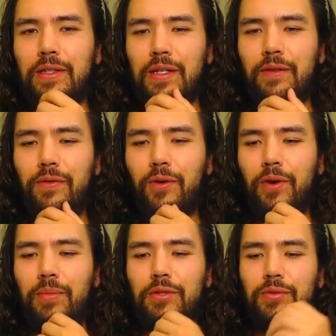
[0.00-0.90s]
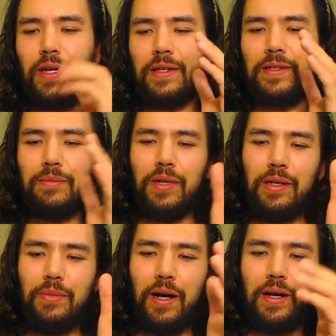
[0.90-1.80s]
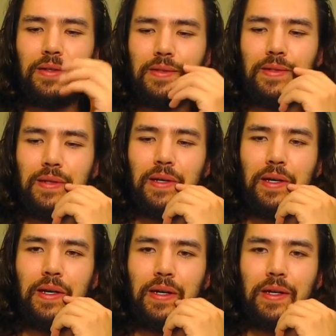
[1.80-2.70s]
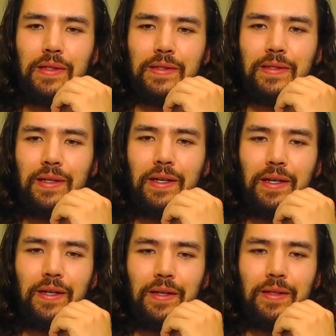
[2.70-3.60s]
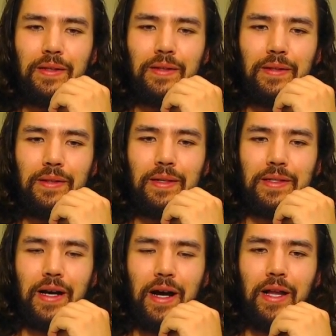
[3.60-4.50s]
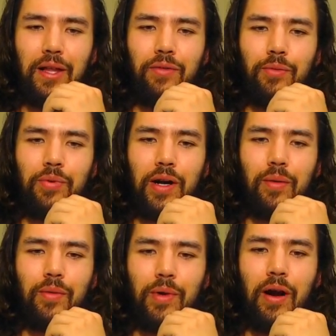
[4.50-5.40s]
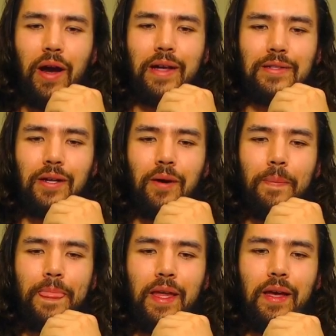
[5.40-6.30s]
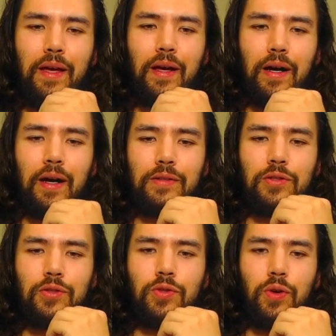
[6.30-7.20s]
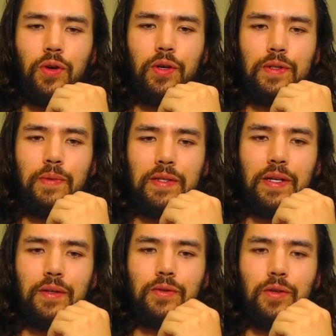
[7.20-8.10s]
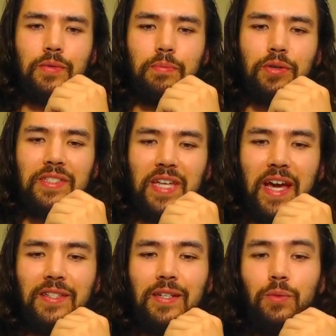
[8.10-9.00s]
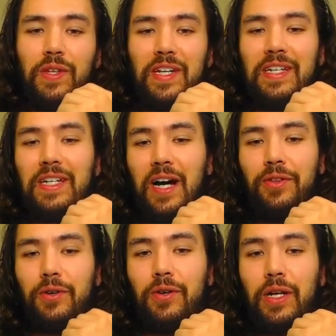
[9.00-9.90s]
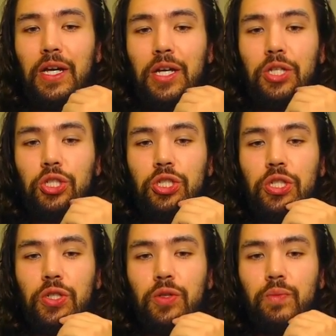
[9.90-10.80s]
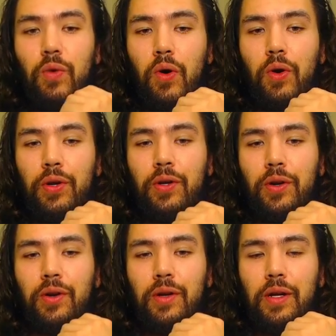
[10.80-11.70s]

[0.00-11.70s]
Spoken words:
to dig for it, but Trunade's in a mini box. It's a high level problem. Alright, so destroys my Silent Swordsman, protected with another Shield Warrior,